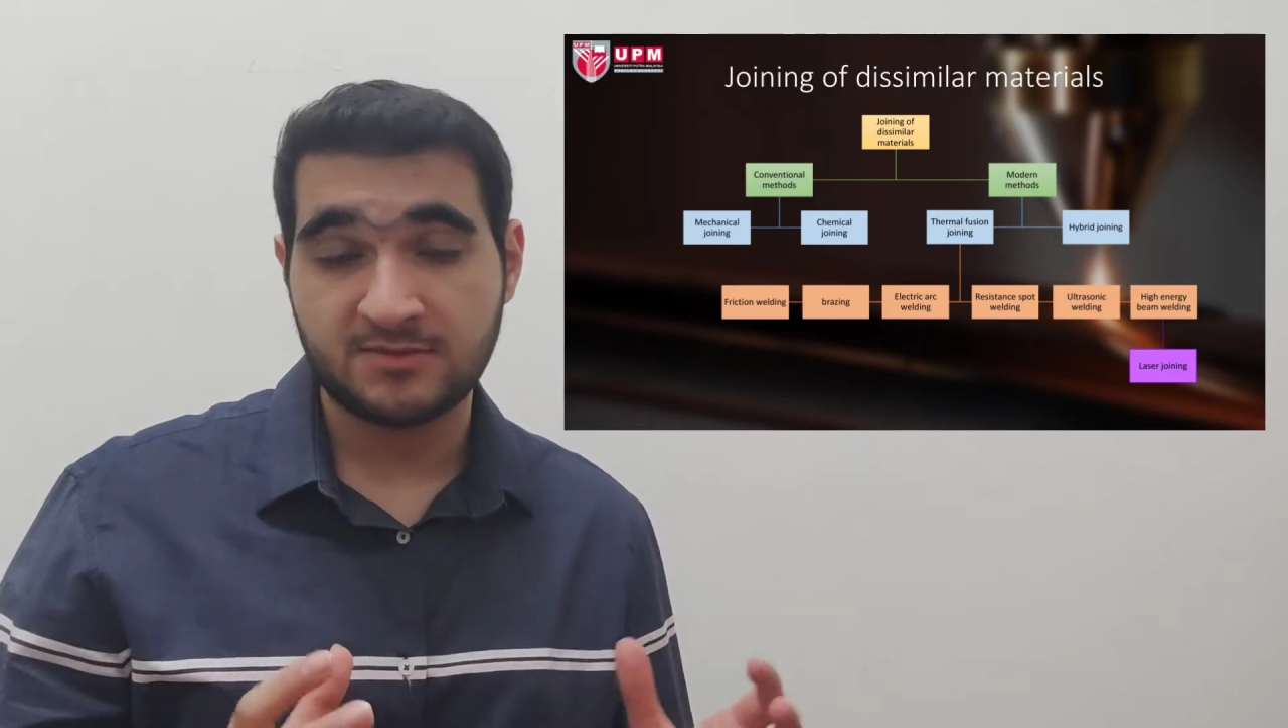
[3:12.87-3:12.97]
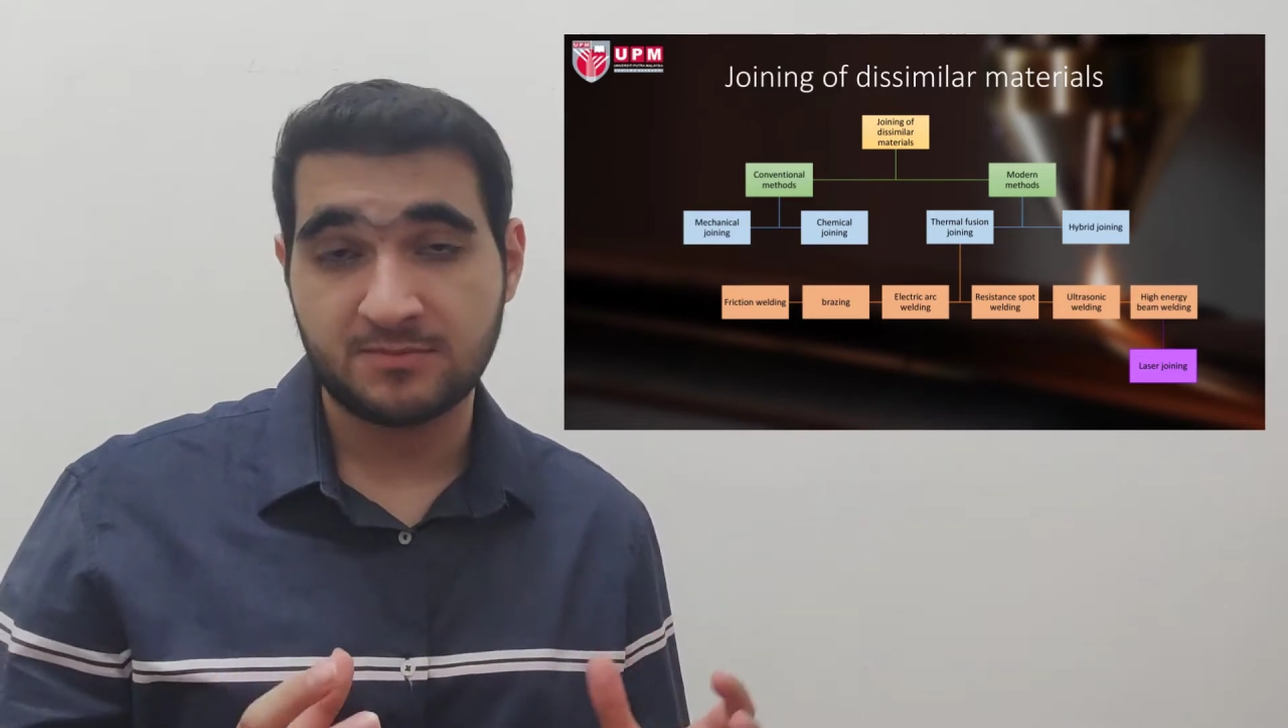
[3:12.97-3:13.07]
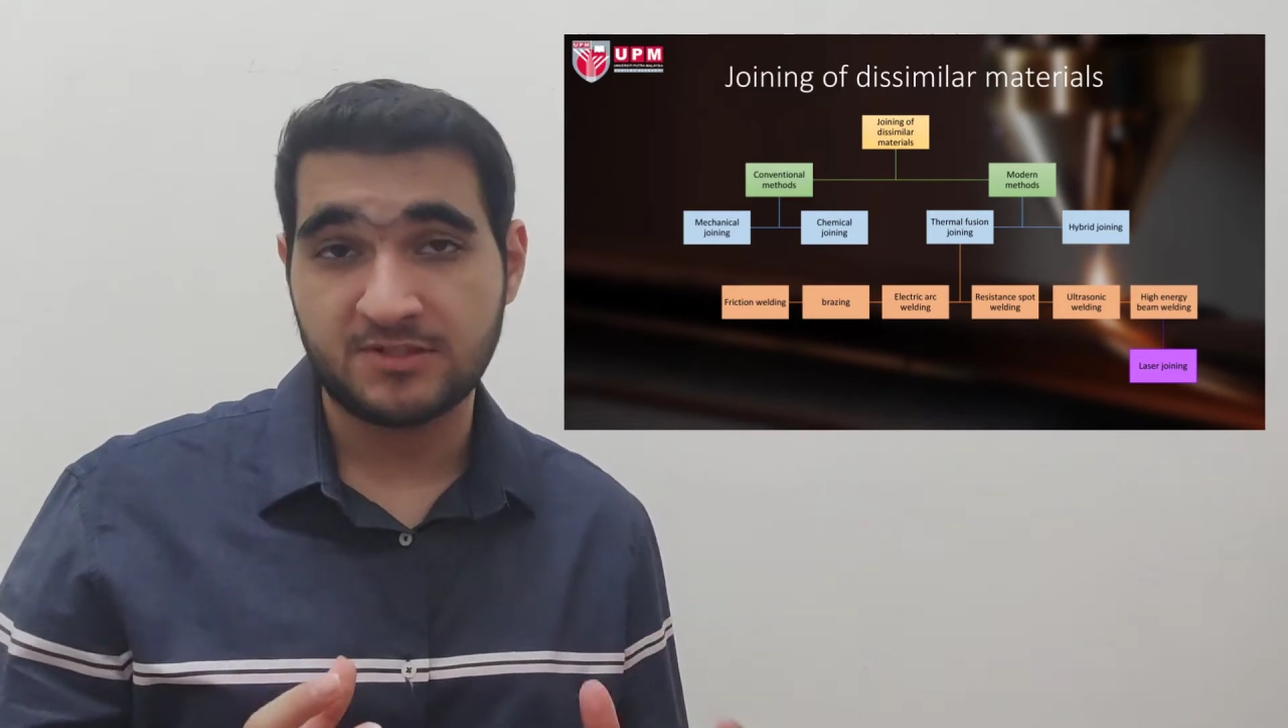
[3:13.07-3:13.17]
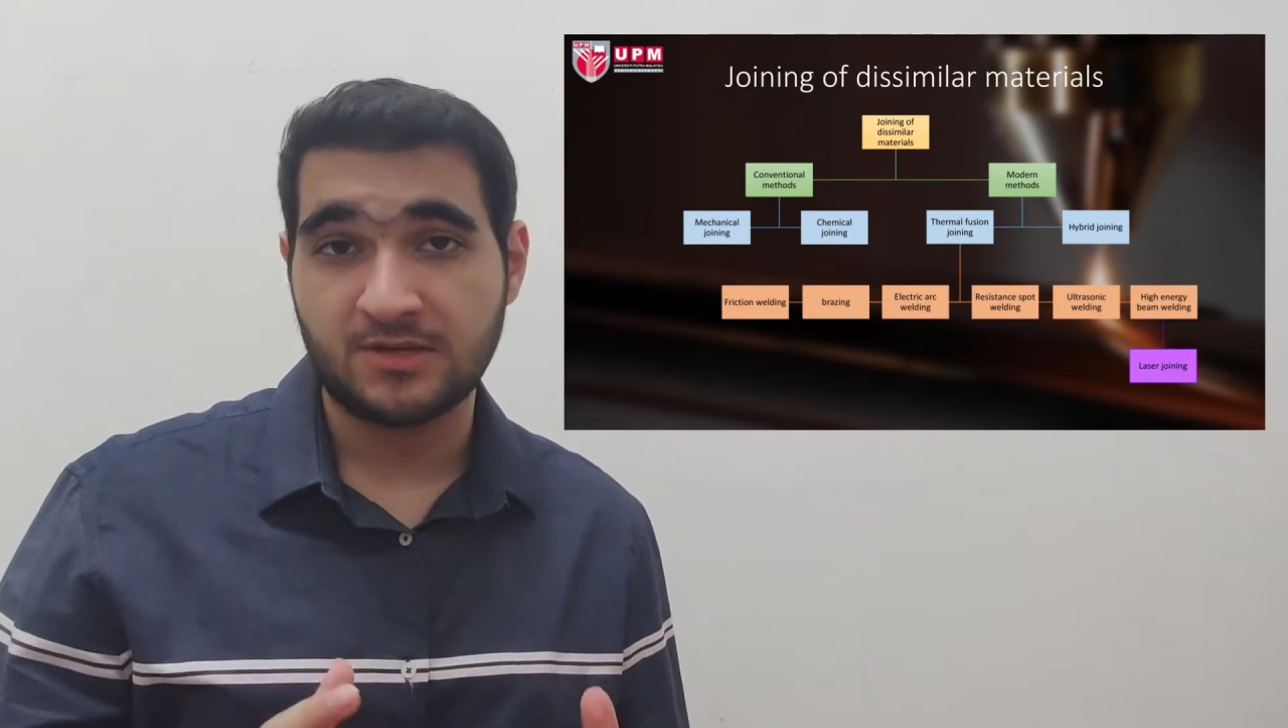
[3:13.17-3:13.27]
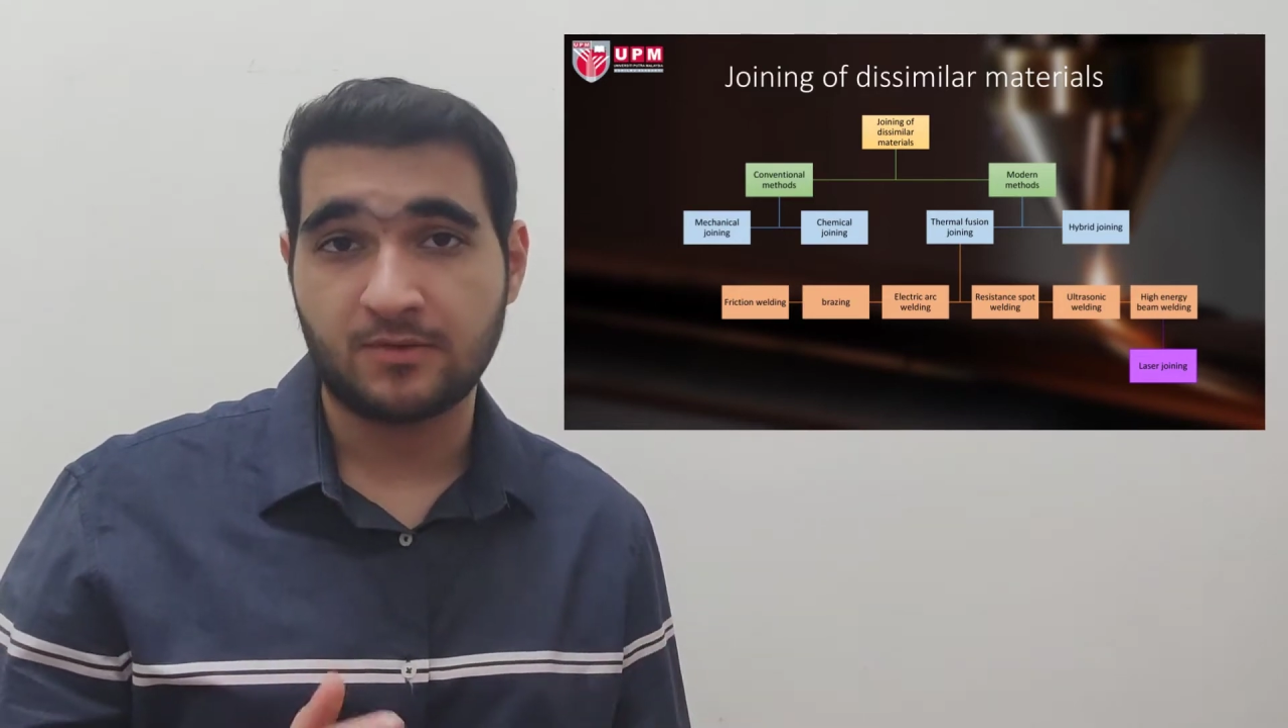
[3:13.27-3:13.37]

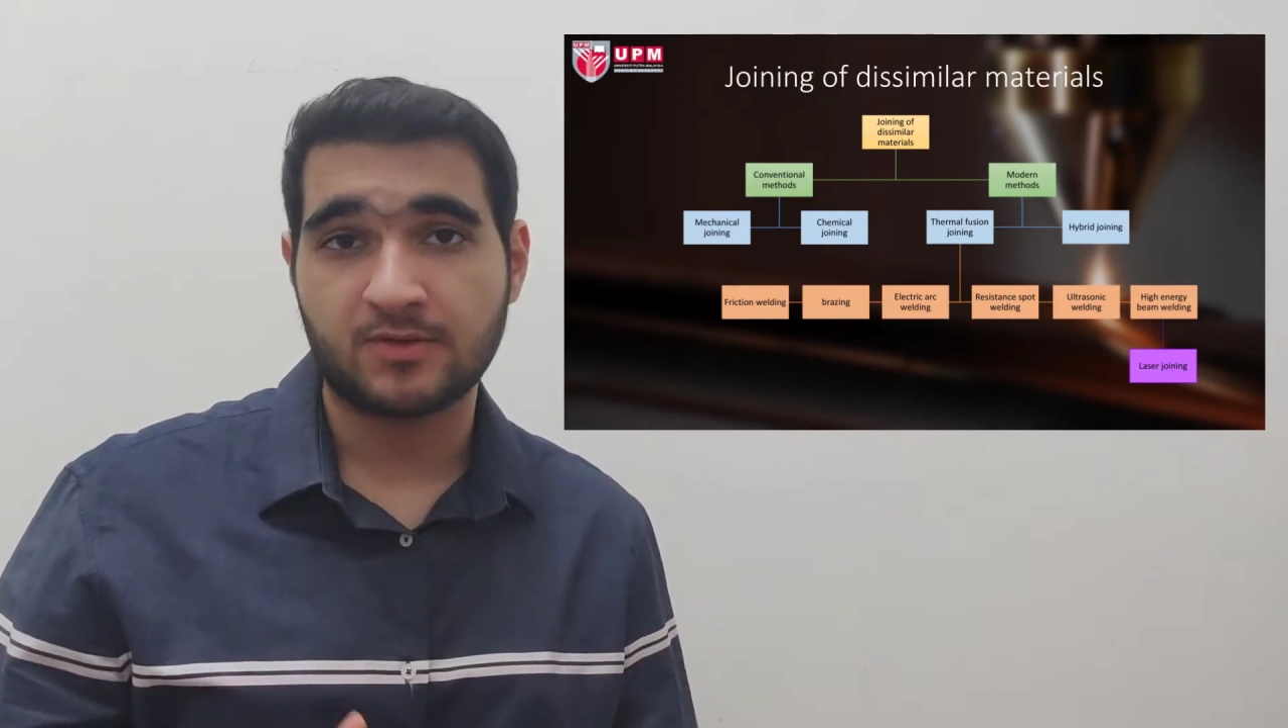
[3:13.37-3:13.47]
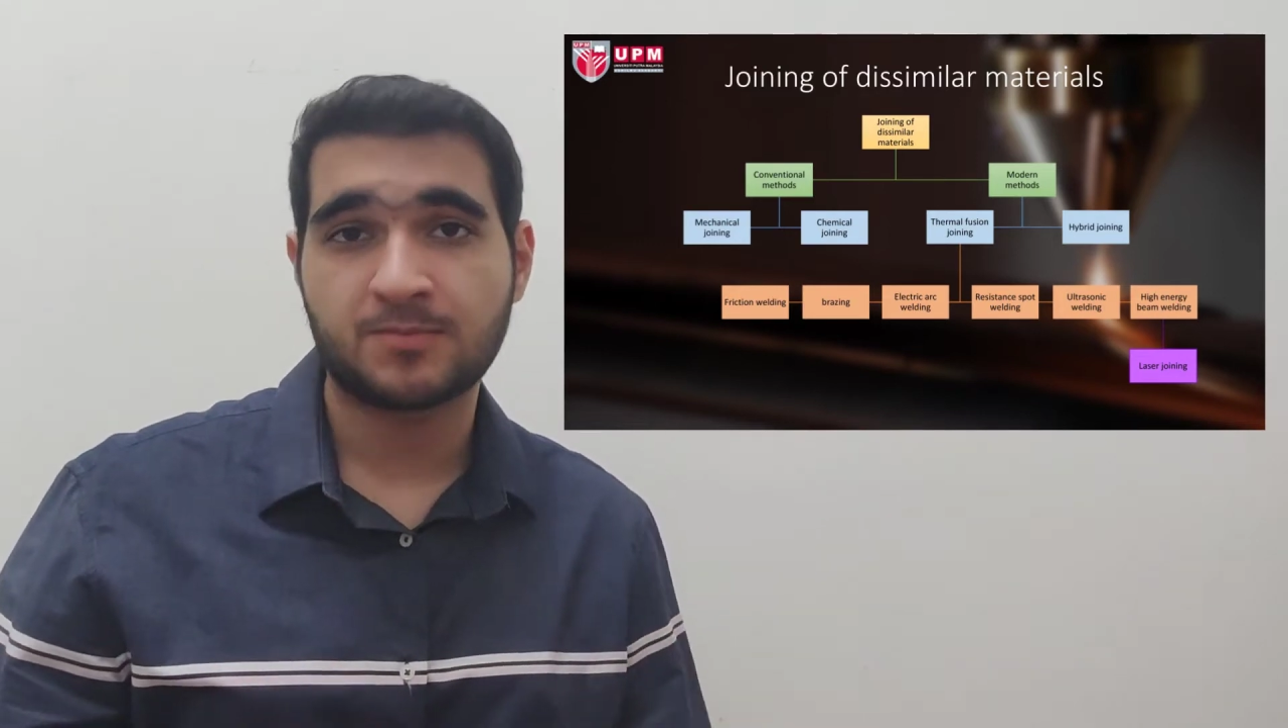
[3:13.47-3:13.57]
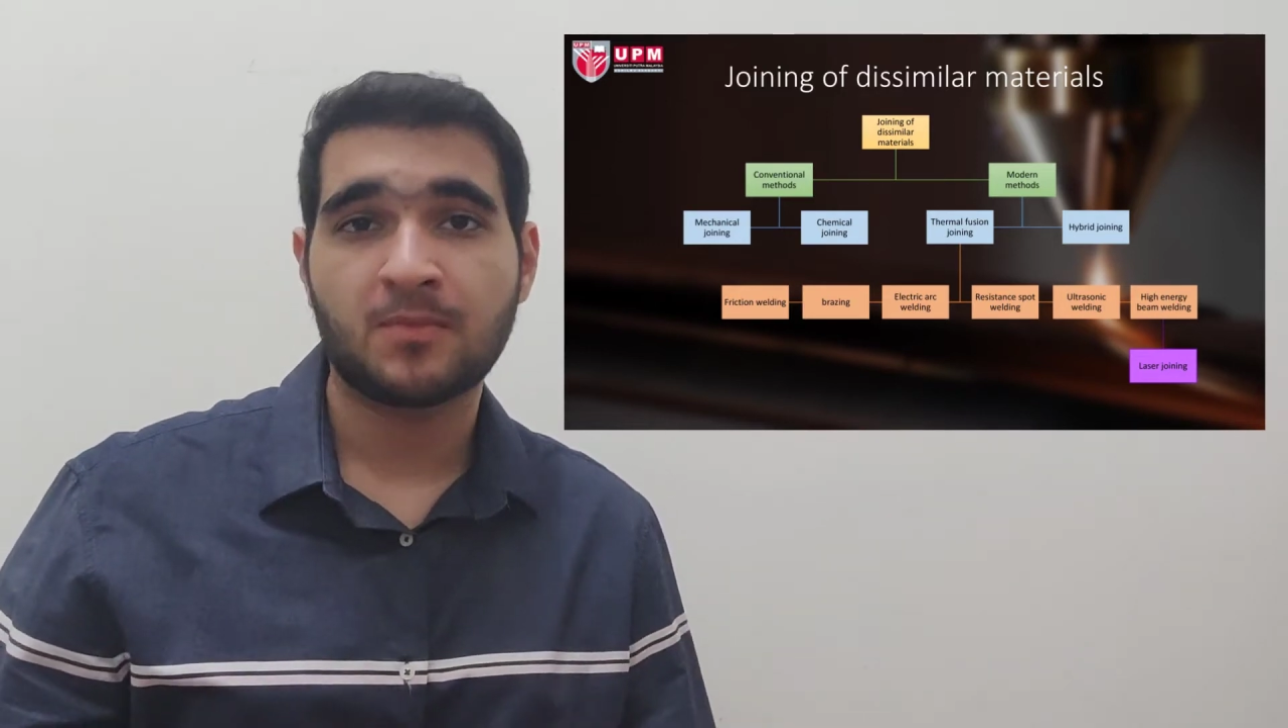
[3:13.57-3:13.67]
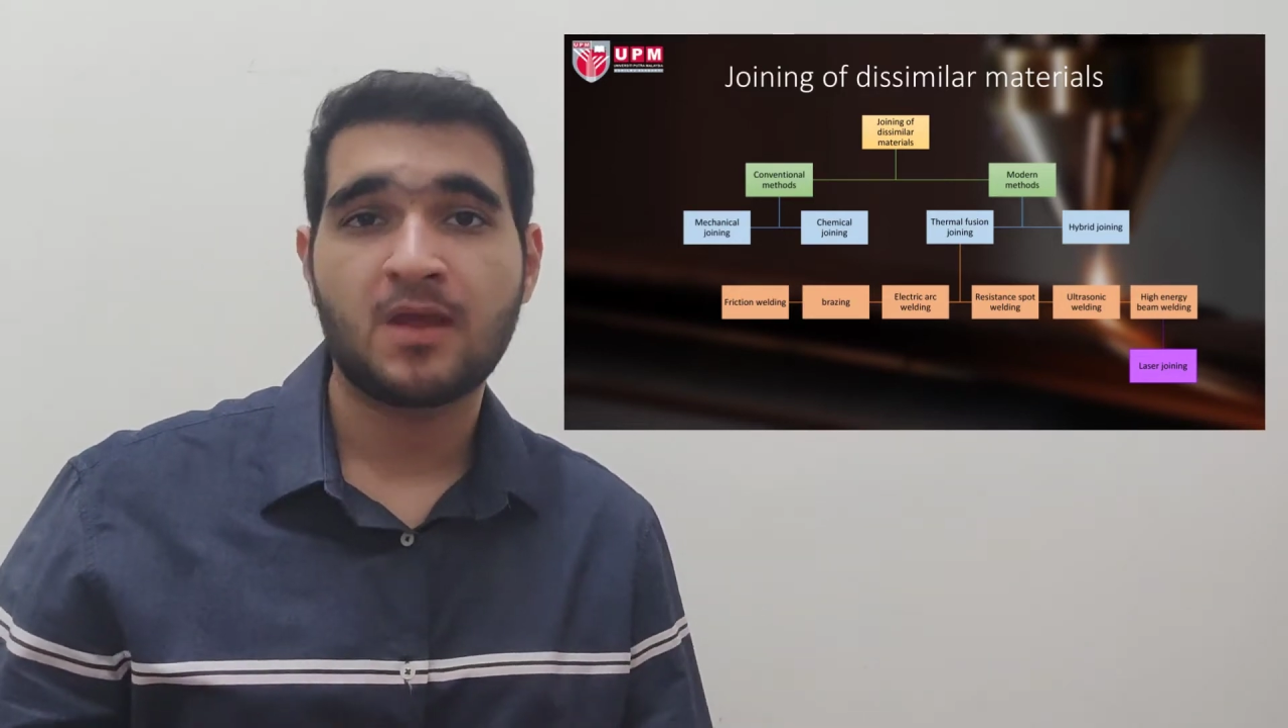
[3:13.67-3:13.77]
materials.